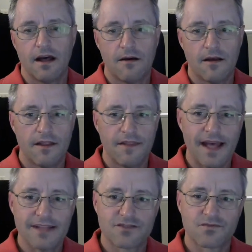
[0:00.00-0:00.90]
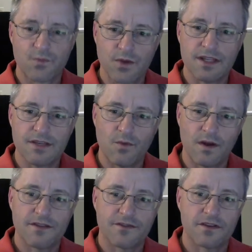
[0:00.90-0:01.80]
Uh, and that's really
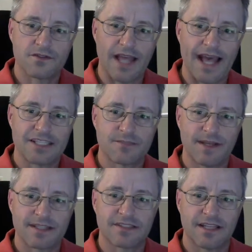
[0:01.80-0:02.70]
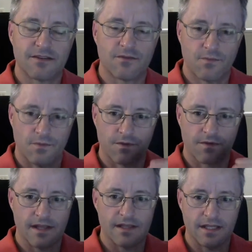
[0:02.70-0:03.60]
one of those aspects that
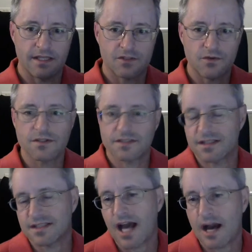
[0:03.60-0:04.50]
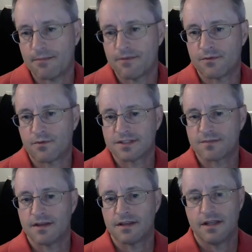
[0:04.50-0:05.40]
that get towards the top of a
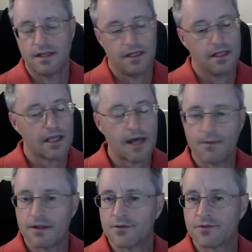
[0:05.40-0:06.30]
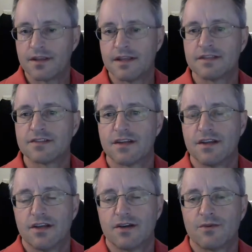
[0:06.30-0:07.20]
resume. A couple other things
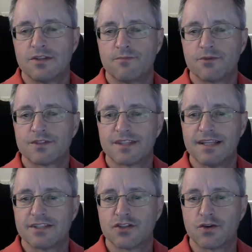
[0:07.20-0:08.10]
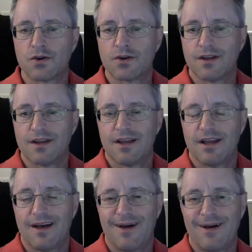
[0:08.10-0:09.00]
when you present your
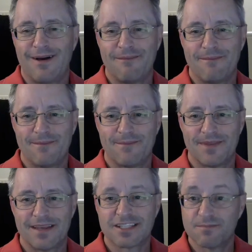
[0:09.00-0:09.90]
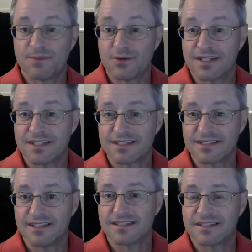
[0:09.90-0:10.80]
um,
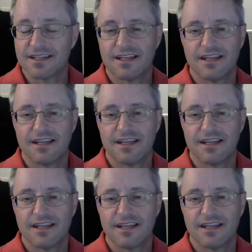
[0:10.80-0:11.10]
experiences,